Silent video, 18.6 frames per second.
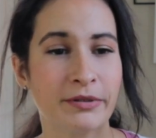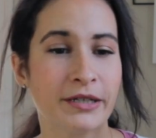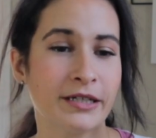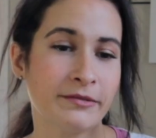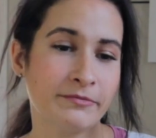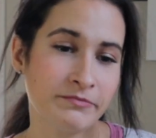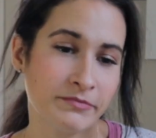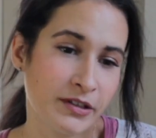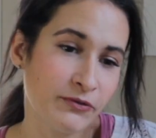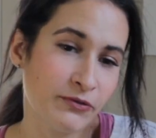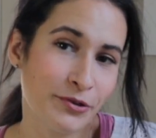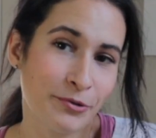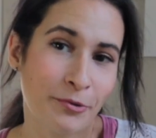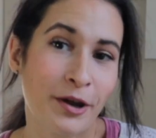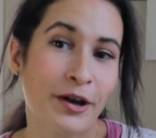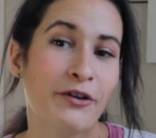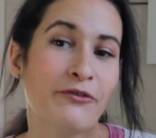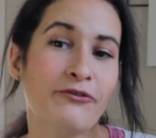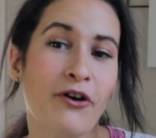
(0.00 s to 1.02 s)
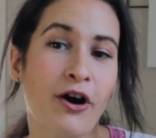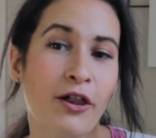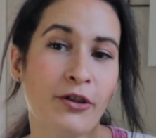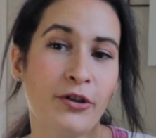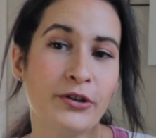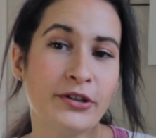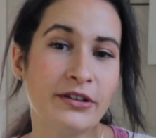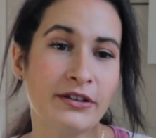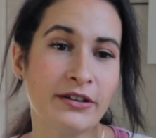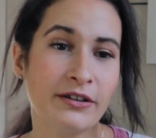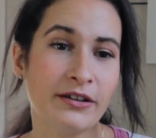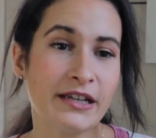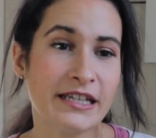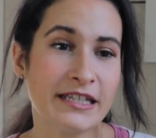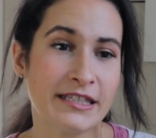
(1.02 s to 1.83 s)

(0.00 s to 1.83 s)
but if you want to follow the